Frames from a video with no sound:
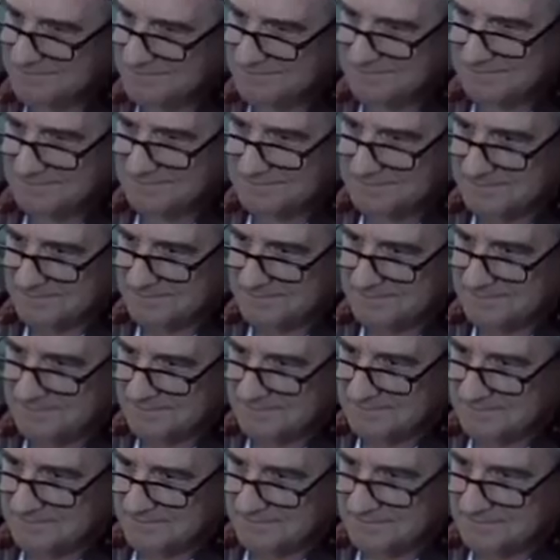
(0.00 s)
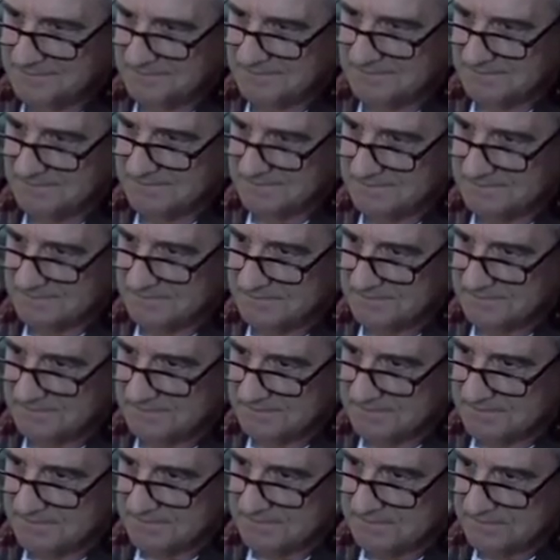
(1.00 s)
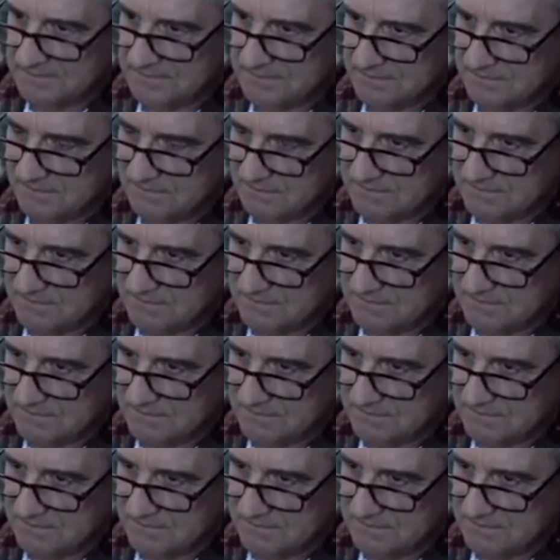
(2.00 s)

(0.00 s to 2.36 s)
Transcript: Nobody speaks.